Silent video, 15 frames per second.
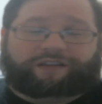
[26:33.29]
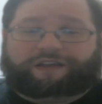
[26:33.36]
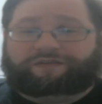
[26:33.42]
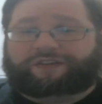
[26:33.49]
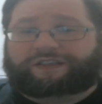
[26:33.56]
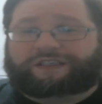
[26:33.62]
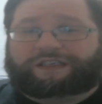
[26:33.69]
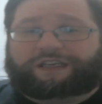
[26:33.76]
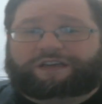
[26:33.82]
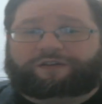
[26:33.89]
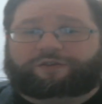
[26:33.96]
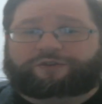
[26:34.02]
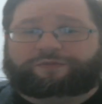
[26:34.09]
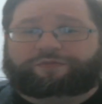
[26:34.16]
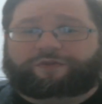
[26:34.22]
thieving
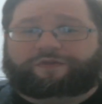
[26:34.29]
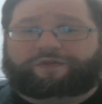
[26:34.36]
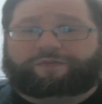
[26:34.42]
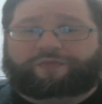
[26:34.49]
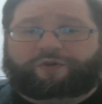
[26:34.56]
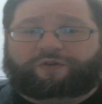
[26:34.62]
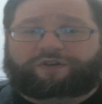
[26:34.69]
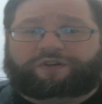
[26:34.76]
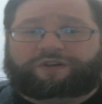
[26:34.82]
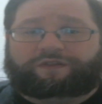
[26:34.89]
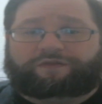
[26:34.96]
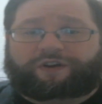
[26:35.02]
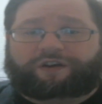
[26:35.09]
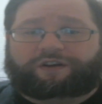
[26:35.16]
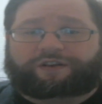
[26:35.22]
skills prove important
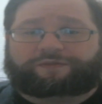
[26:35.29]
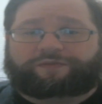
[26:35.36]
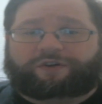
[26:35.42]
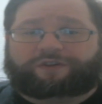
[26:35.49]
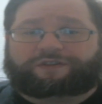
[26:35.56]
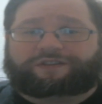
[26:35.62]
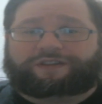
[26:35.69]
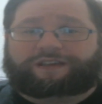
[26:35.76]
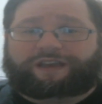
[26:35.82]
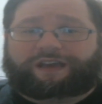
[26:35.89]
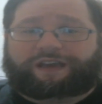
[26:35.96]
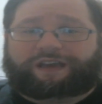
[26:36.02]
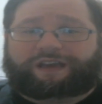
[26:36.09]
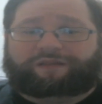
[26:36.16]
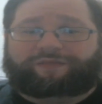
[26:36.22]
in various parts of the
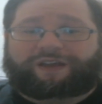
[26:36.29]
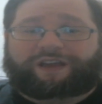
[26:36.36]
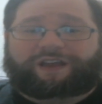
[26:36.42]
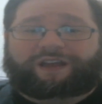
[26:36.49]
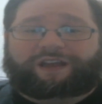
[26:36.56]
game,